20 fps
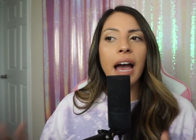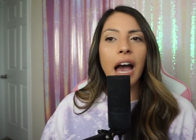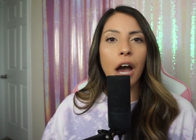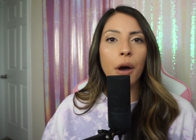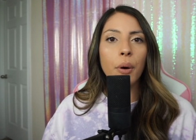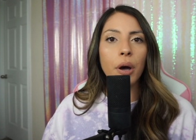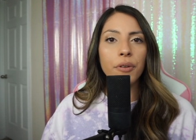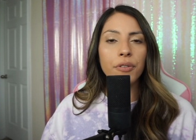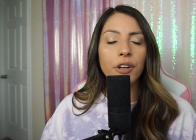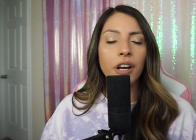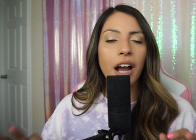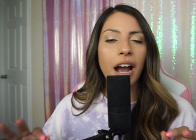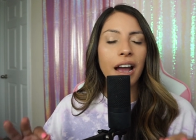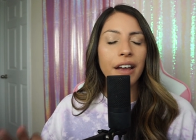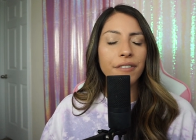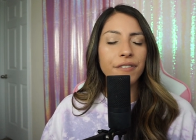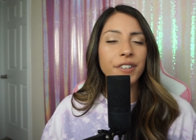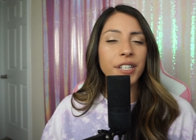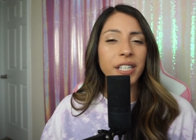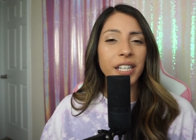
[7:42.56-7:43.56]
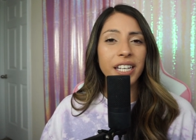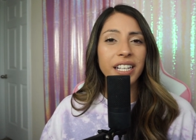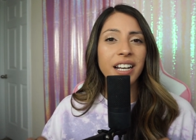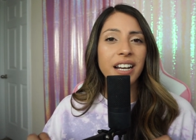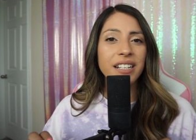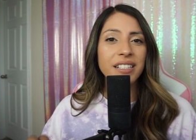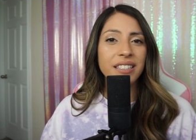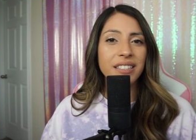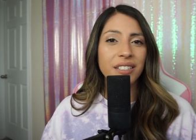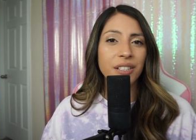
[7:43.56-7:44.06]
However, I feel like
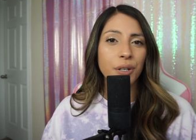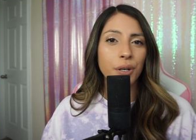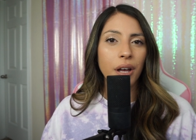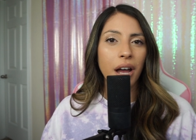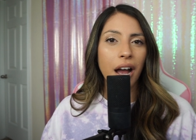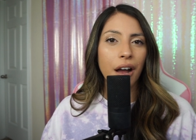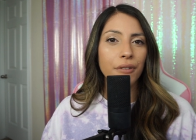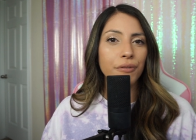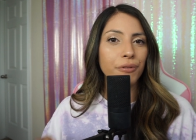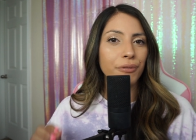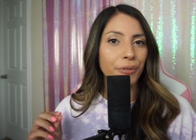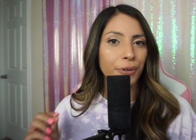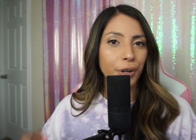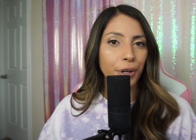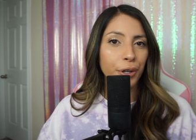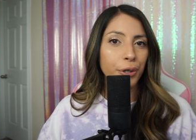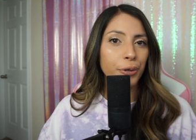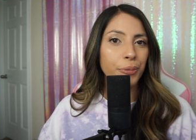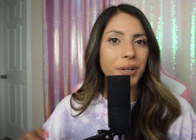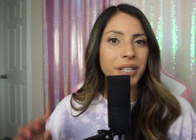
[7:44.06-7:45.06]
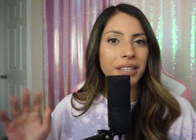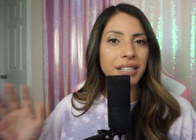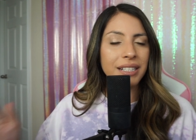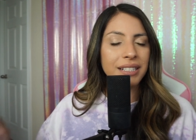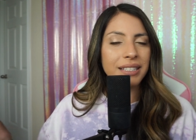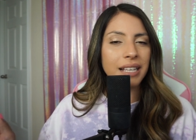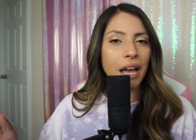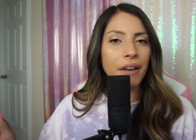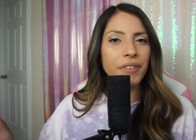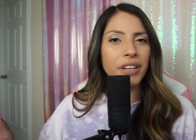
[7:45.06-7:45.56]
I still have room in the
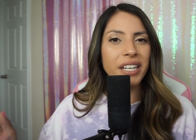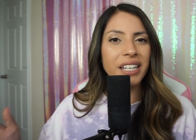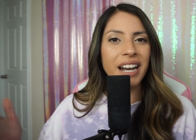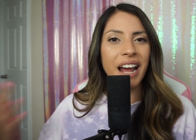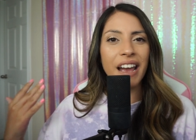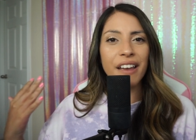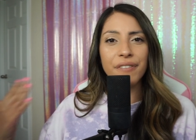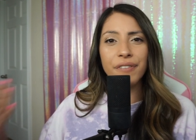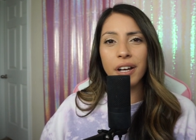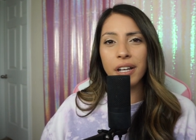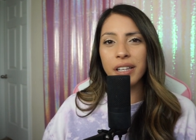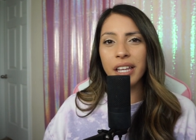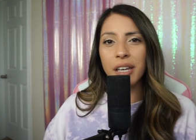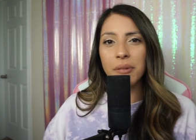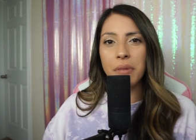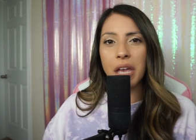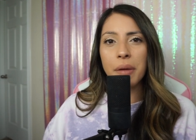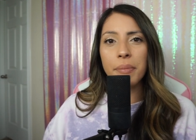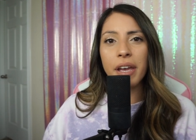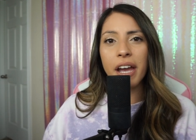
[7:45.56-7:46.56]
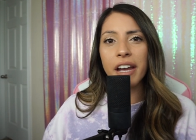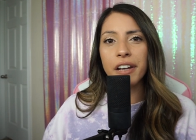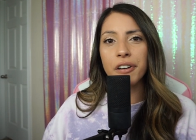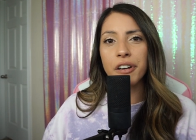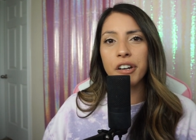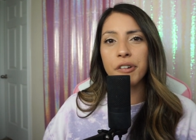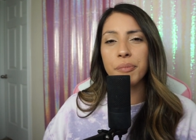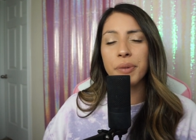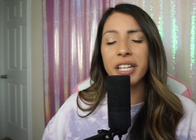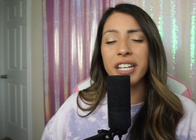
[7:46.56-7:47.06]
seven. I felt like maybe I
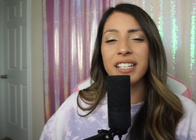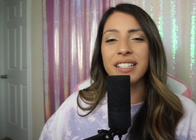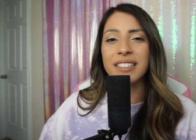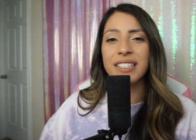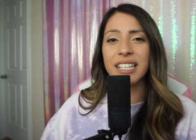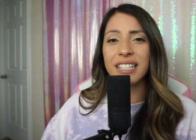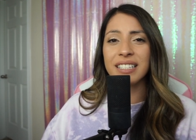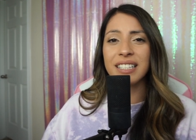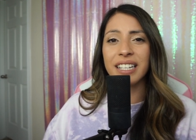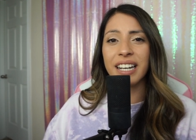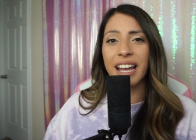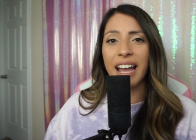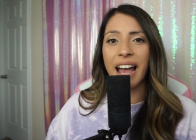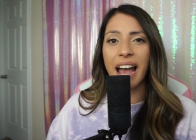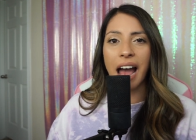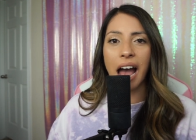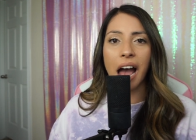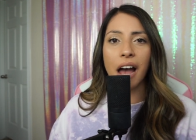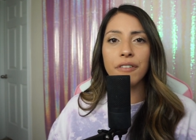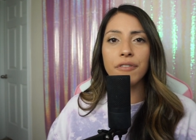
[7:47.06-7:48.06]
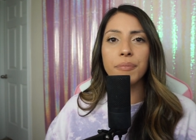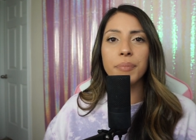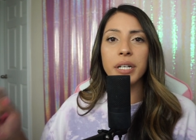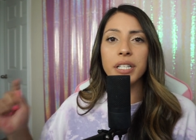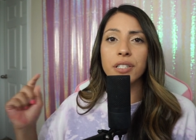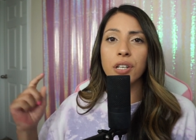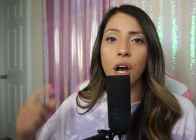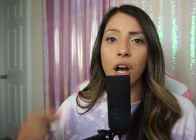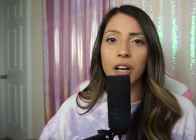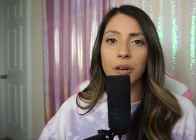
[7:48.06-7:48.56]
could have been a six and a half,
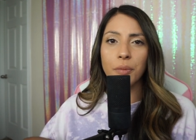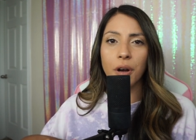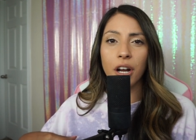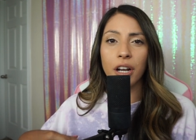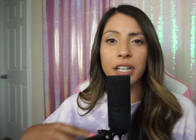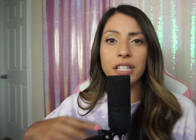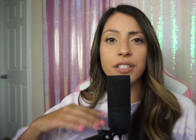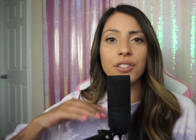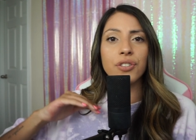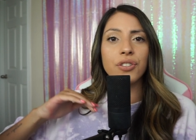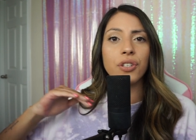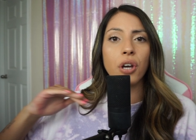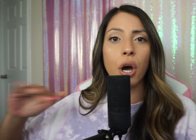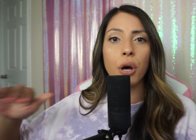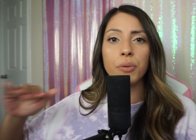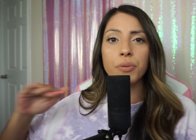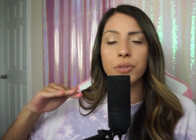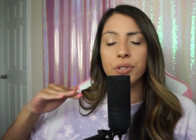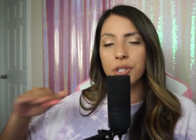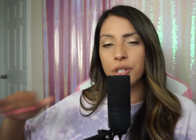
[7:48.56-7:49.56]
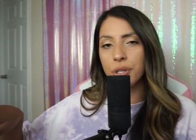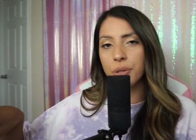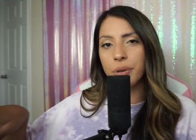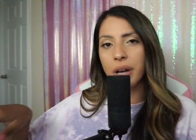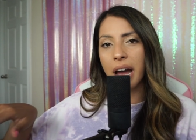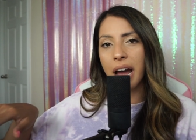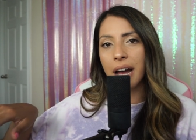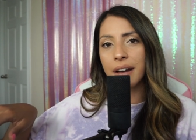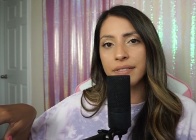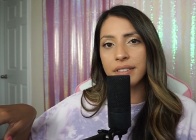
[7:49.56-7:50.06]
but Doc Martens don't do
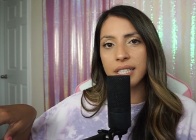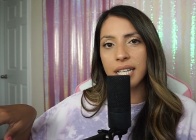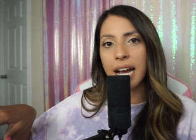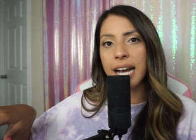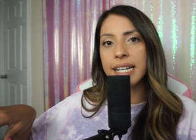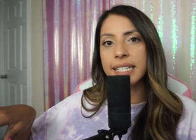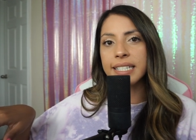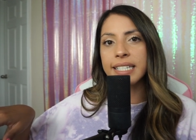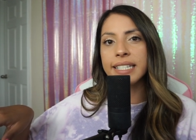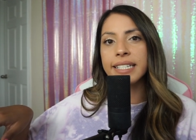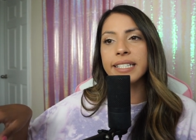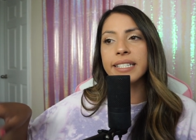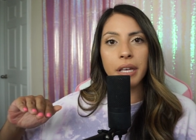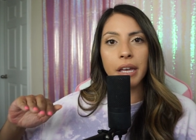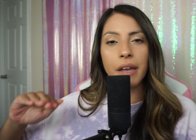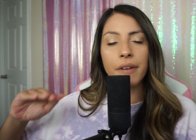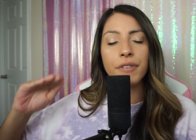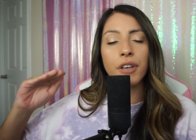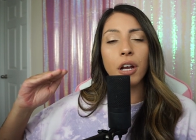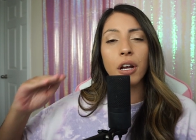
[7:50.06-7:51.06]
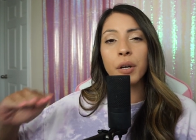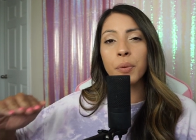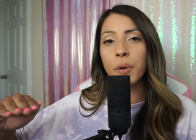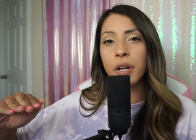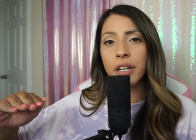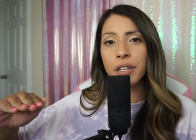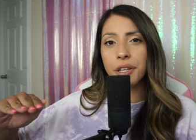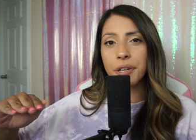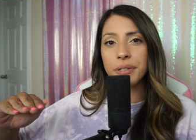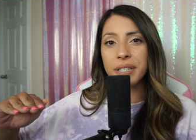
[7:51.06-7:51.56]
half sizes. If you're in one
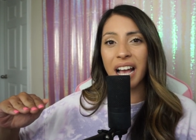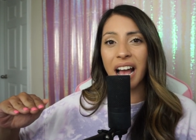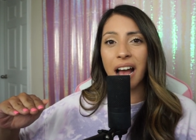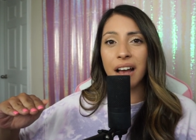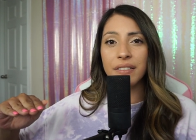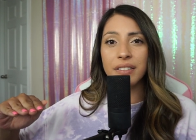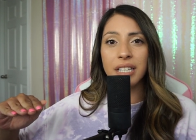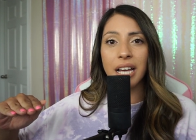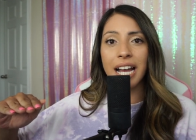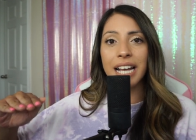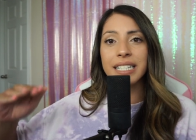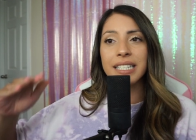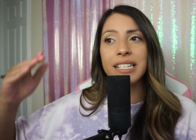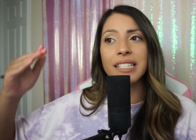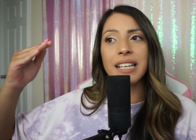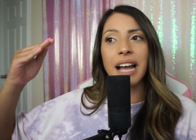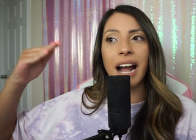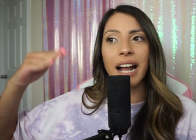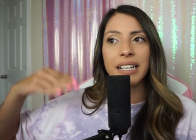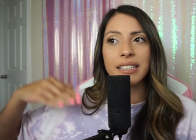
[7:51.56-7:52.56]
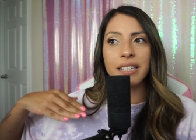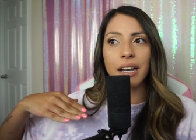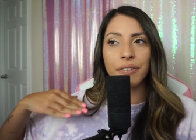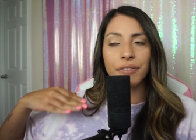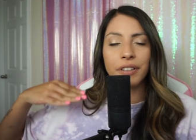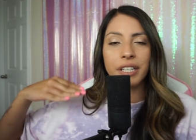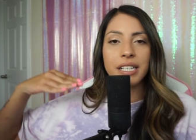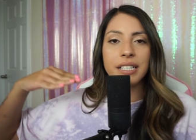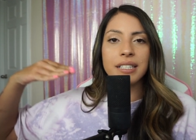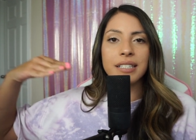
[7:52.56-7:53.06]
of those half sizes, I
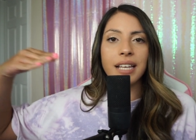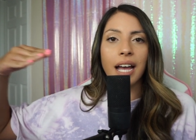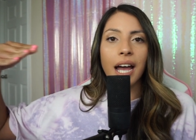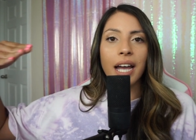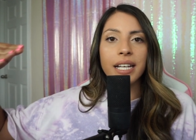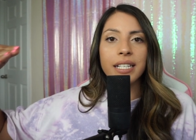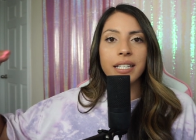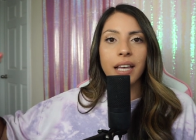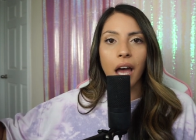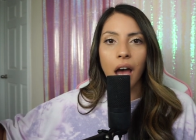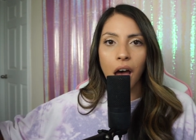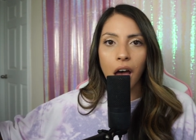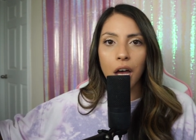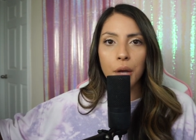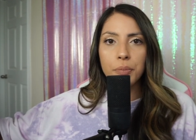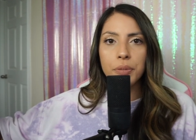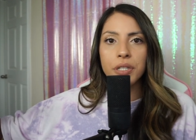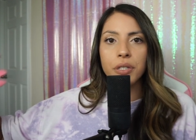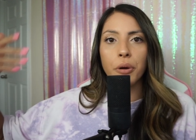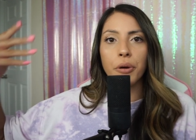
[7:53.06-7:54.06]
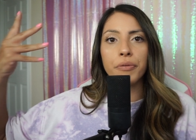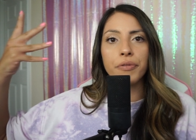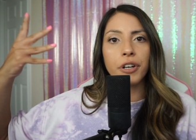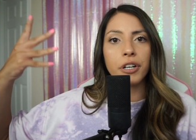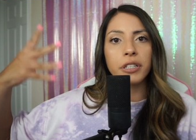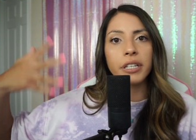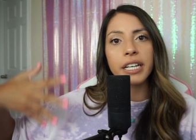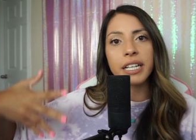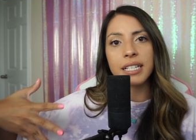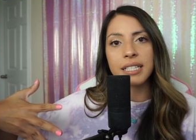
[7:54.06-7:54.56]
definitely size up. So if
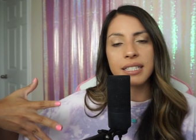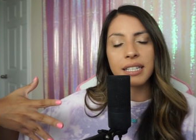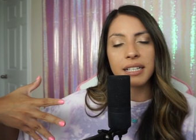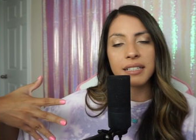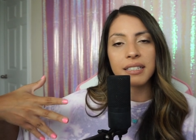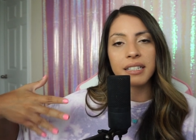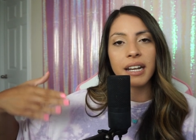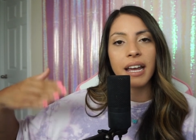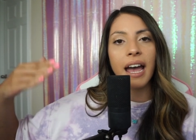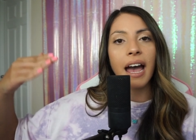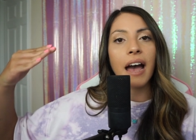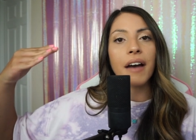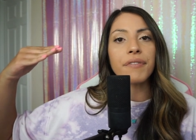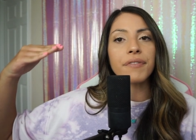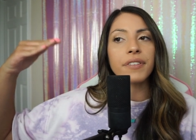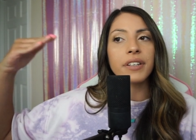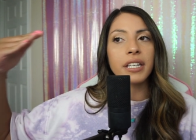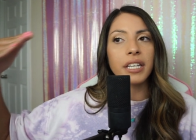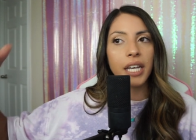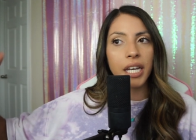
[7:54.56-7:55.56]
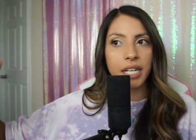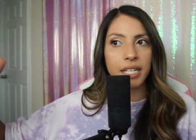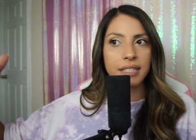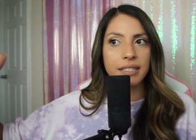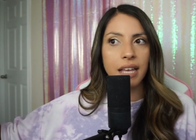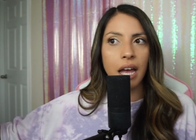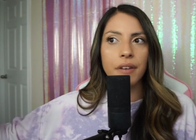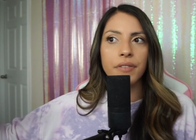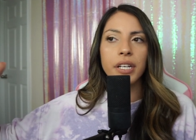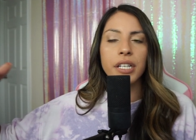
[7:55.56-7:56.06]
you're like a six and a half, get a
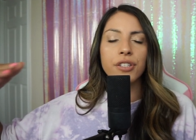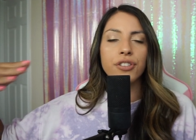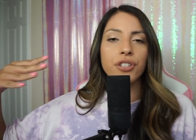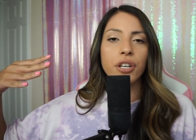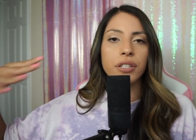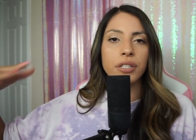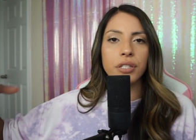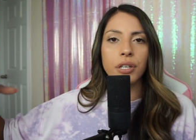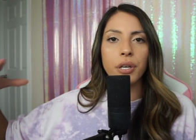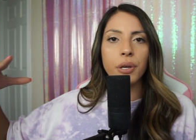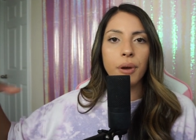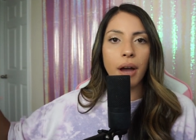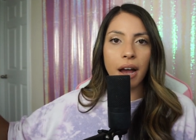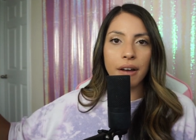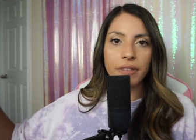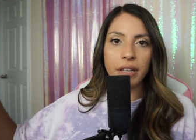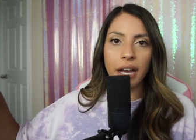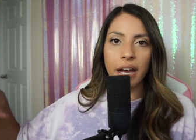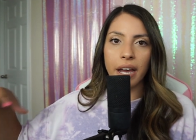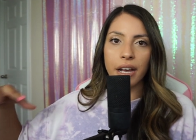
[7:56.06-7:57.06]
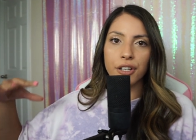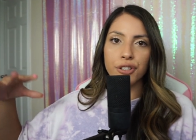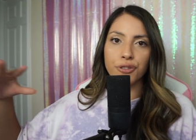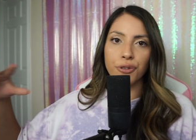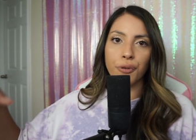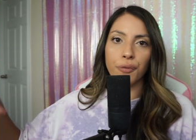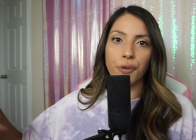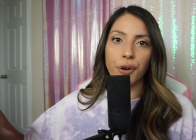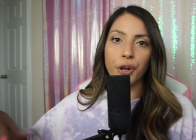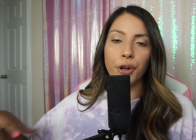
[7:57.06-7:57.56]
seven, just so you have that
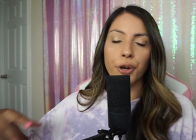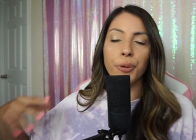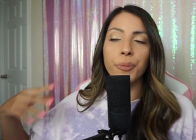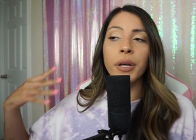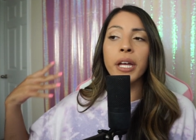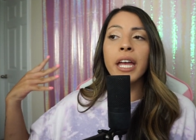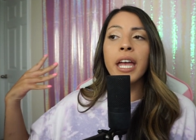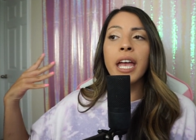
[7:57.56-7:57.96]
extra room,